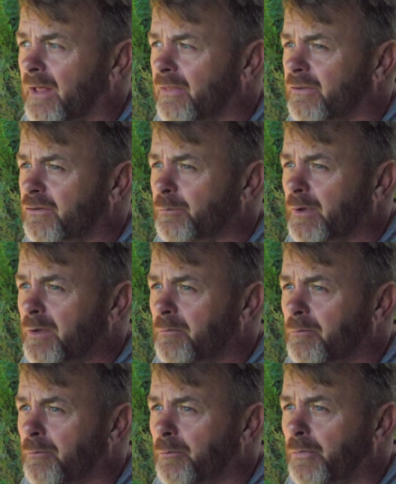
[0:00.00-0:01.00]
This has
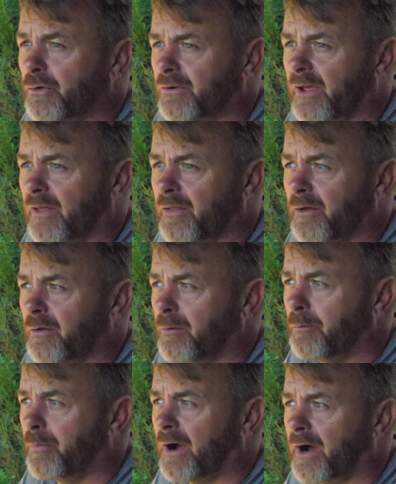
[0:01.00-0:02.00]
been put together
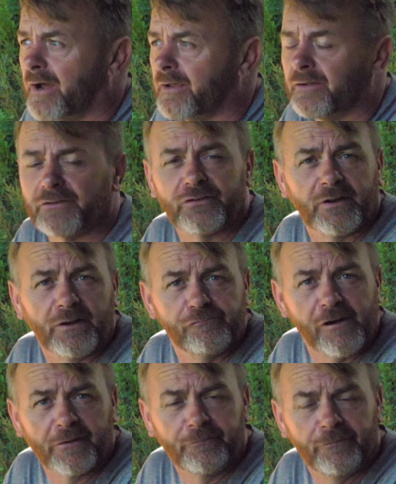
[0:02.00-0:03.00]
by Steve
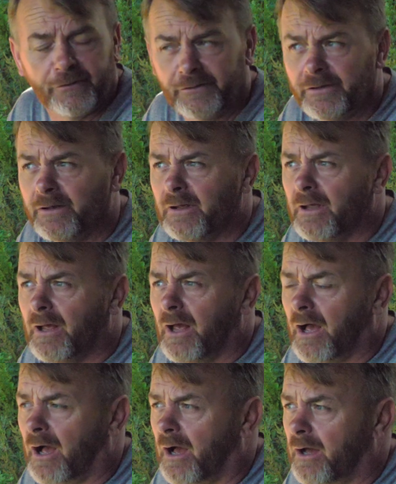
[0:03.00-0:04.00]
Radford,
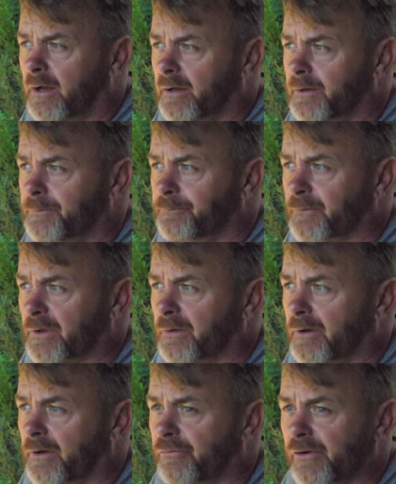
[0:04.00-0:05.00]
a
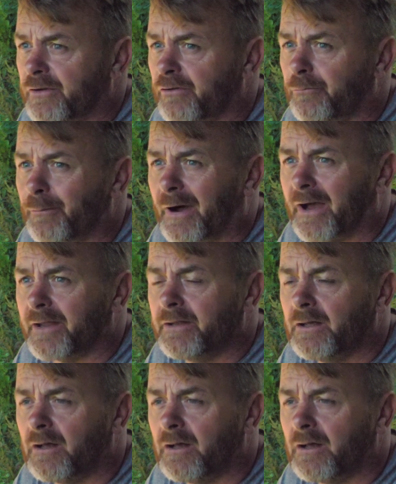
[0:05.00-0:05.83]
friend of mine,